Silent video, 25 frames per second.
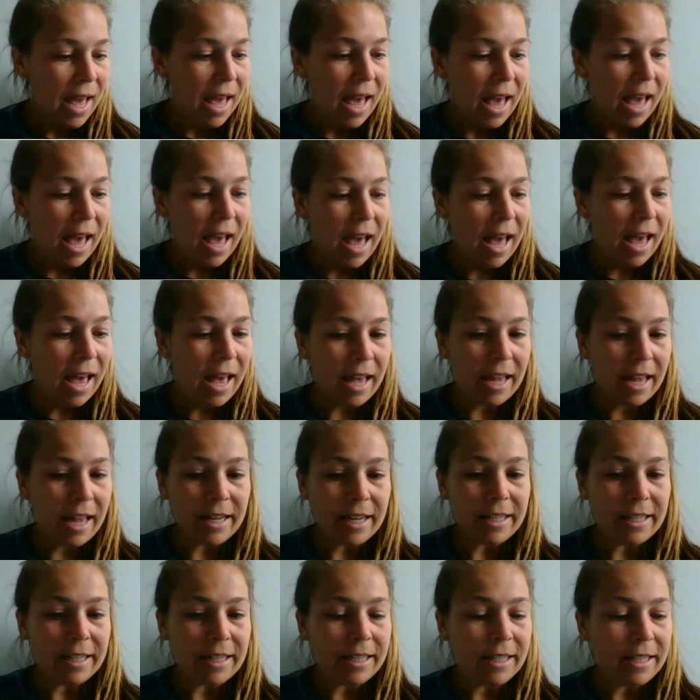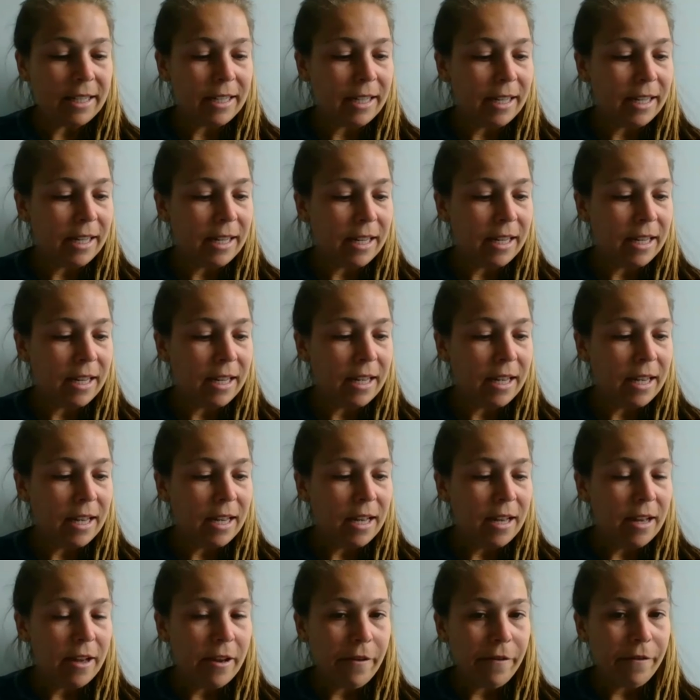and
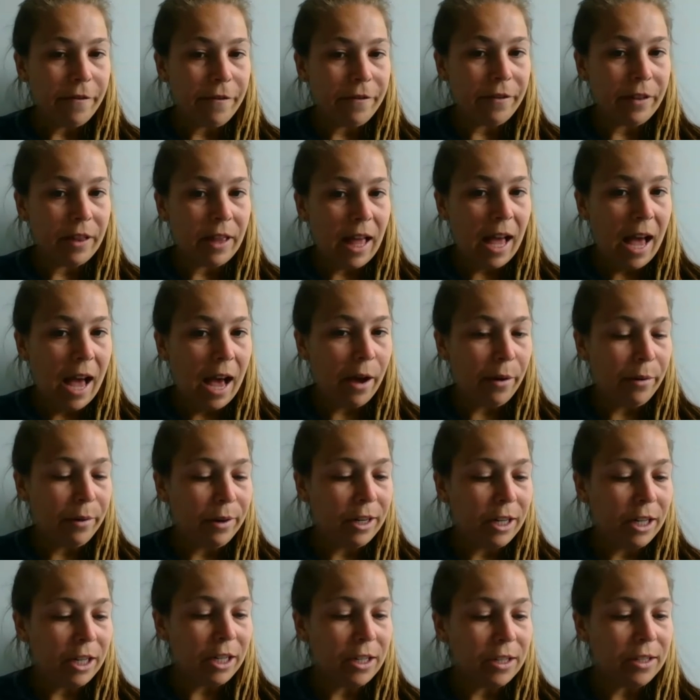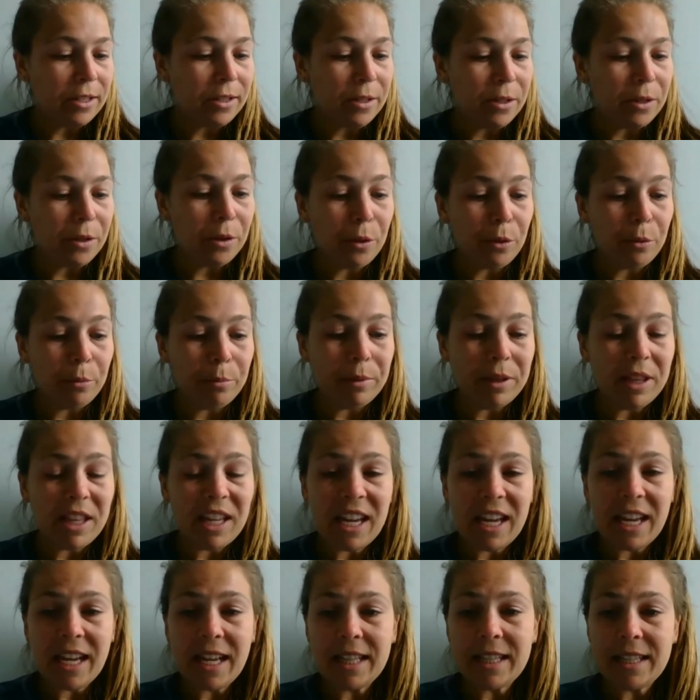flowers to
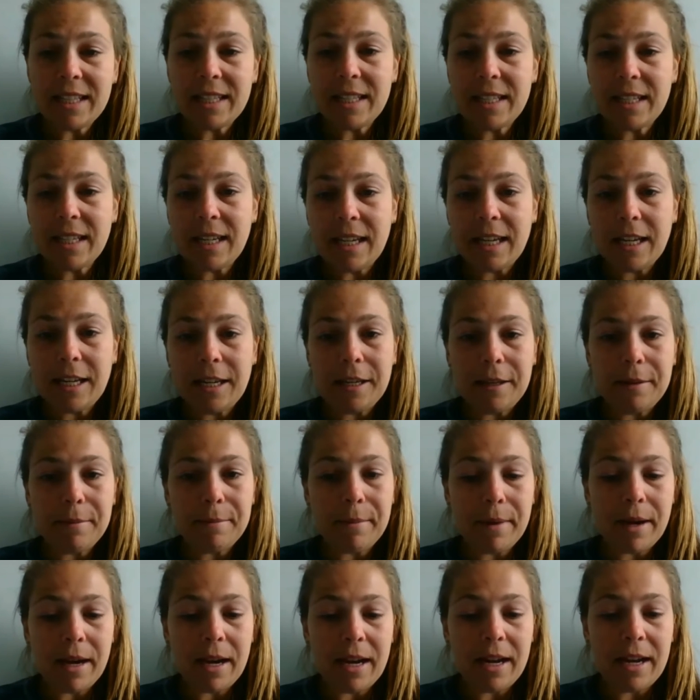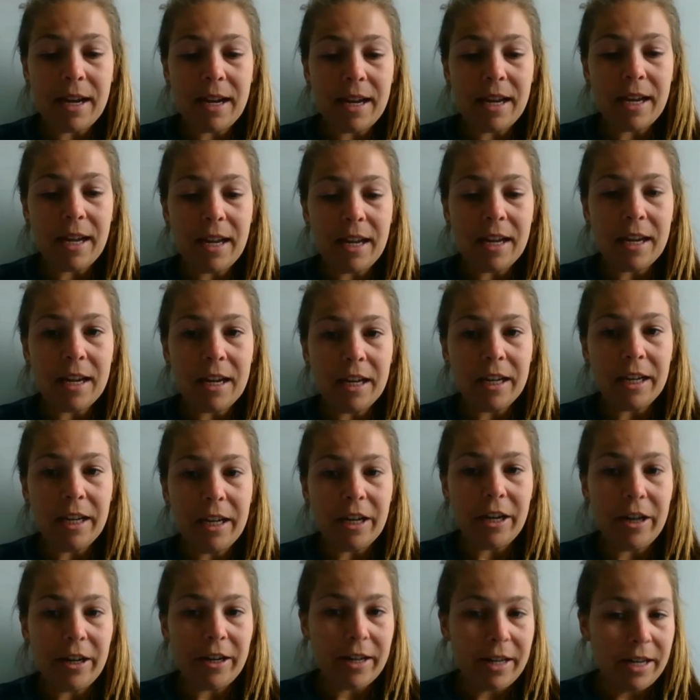plant in my
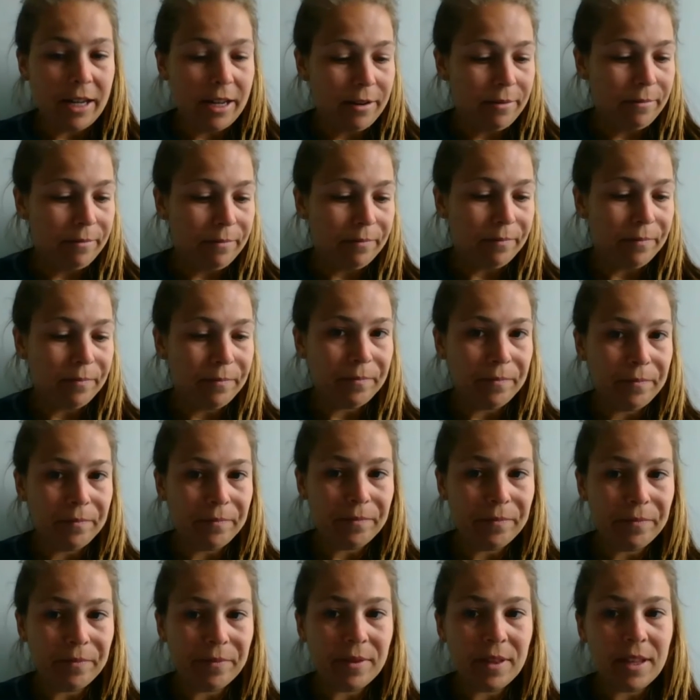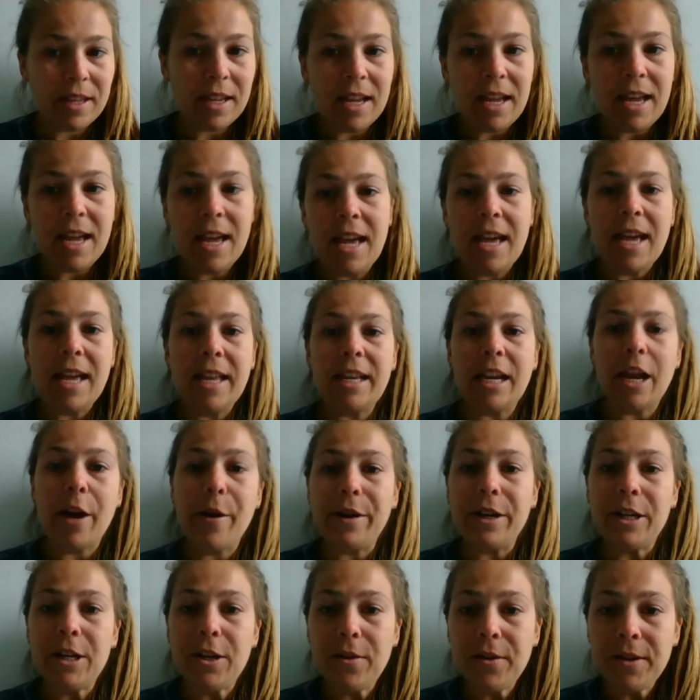garden. Now
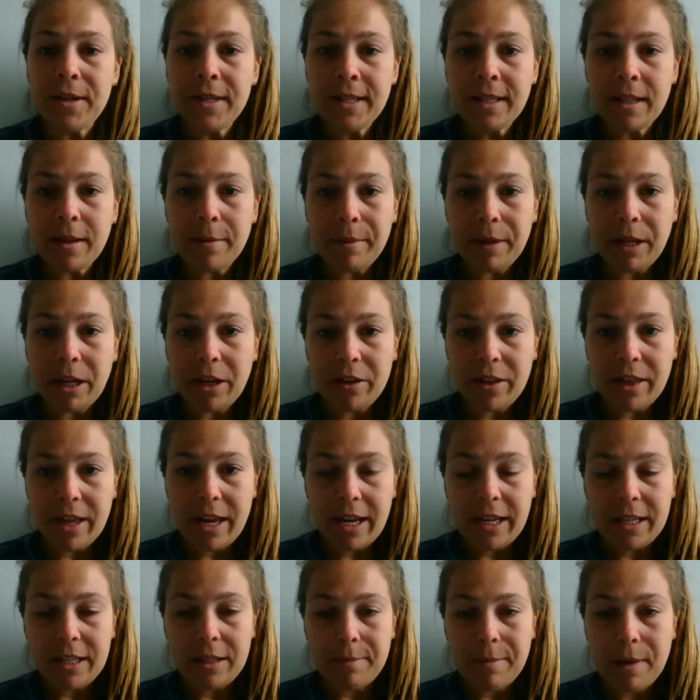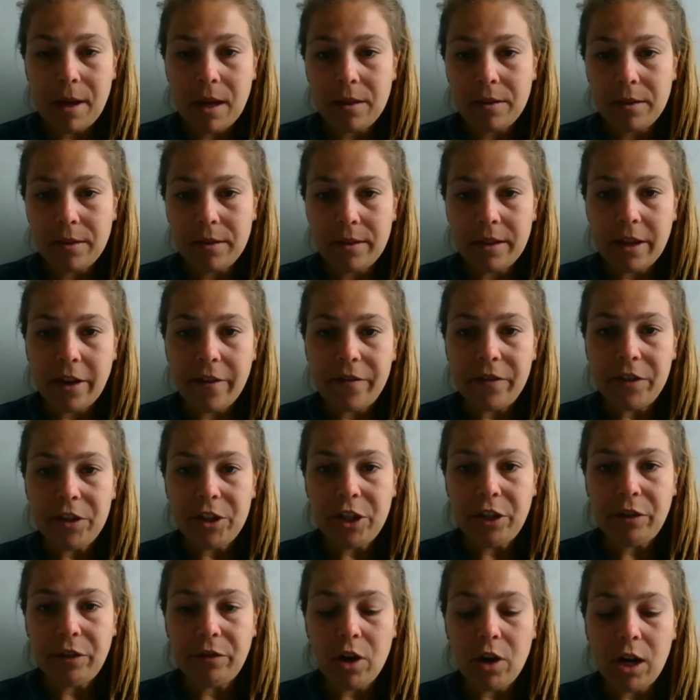I noticed up here that I spelt
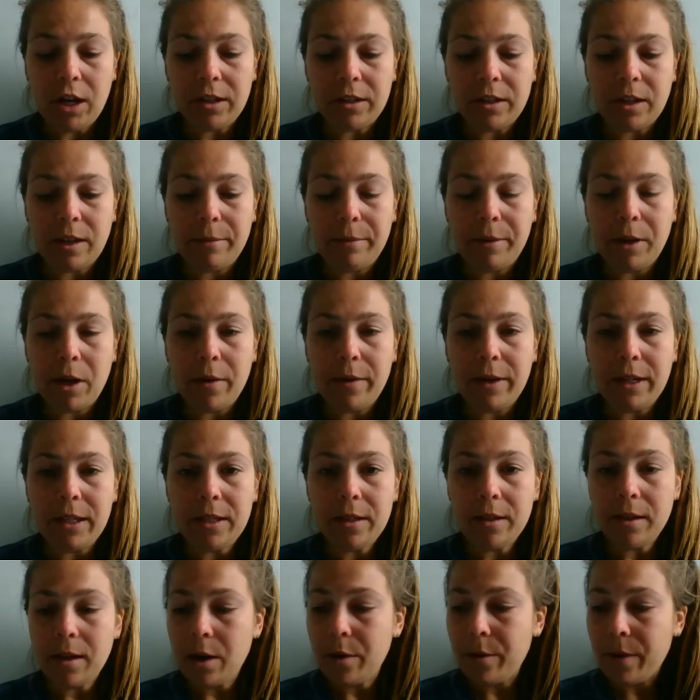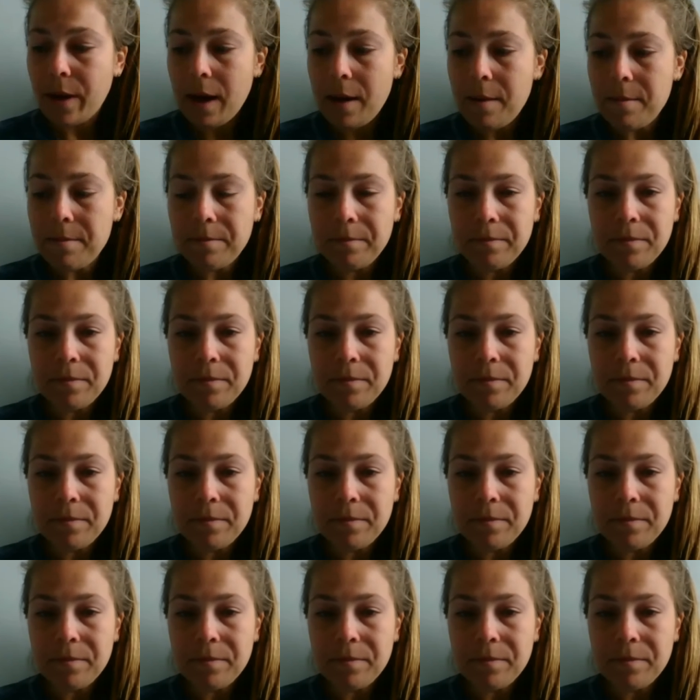selfishly wrong, so I'm going to go up,